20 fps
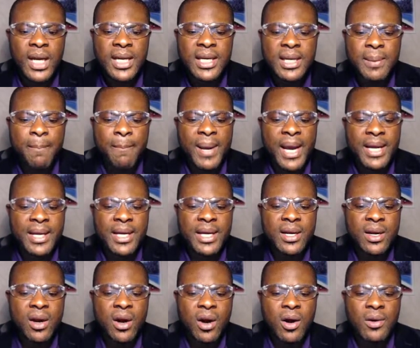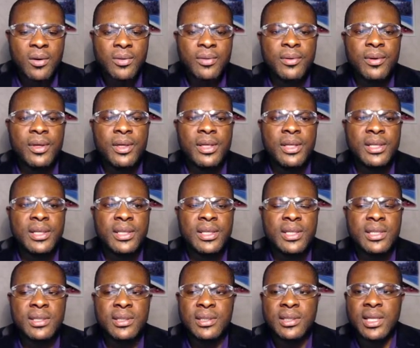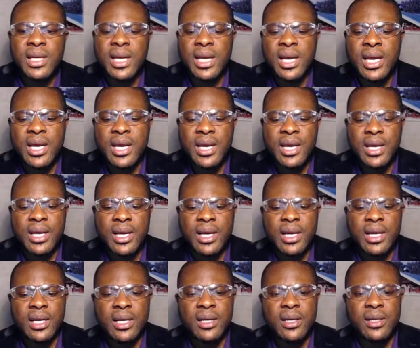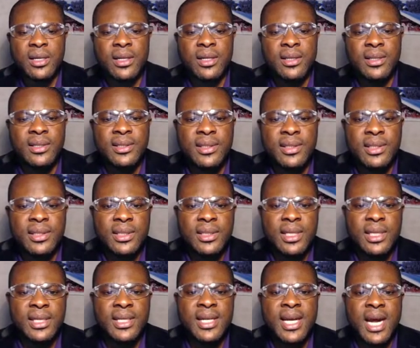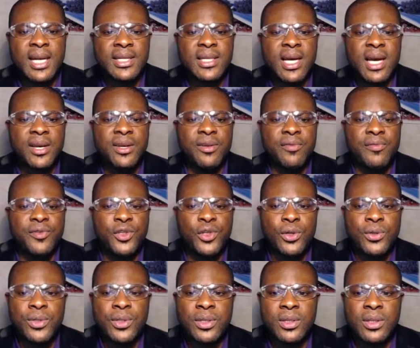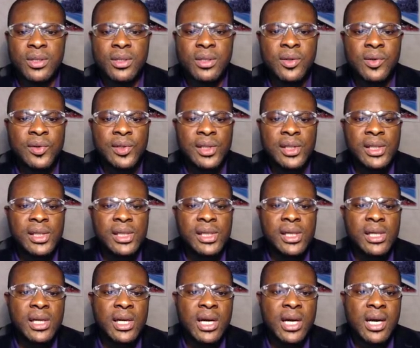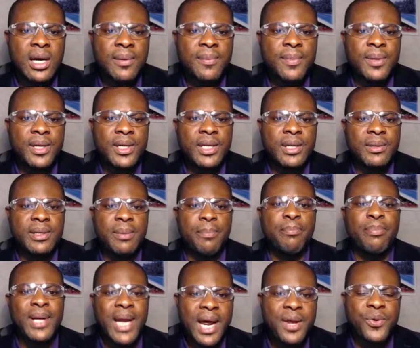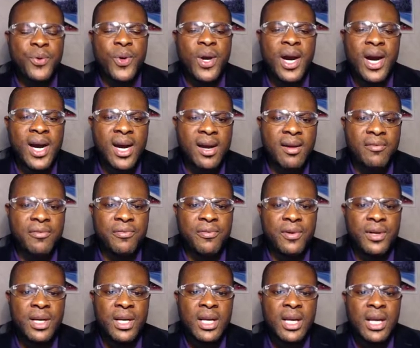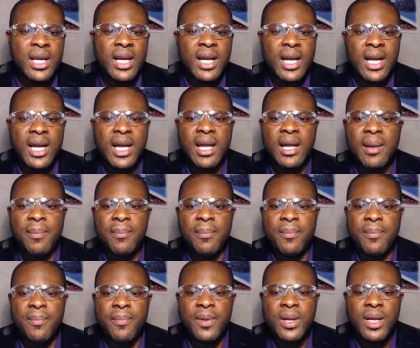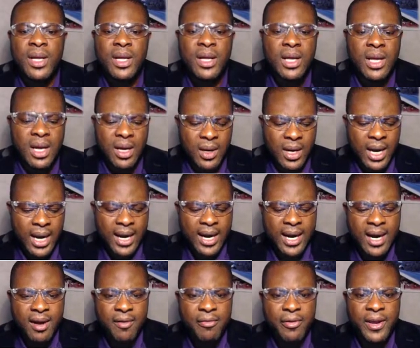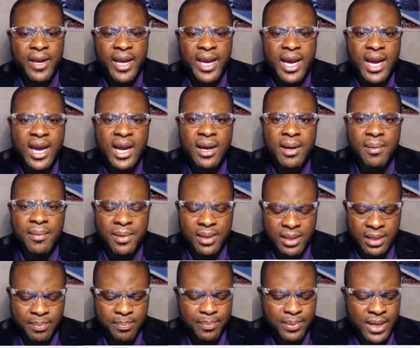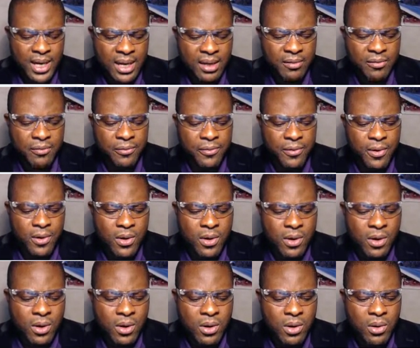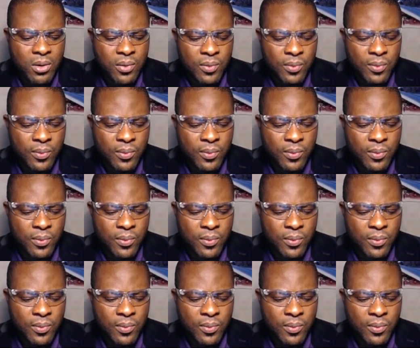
depending on the the data you've chosen, uh, the, the plan you have. Um, I have here the plan for,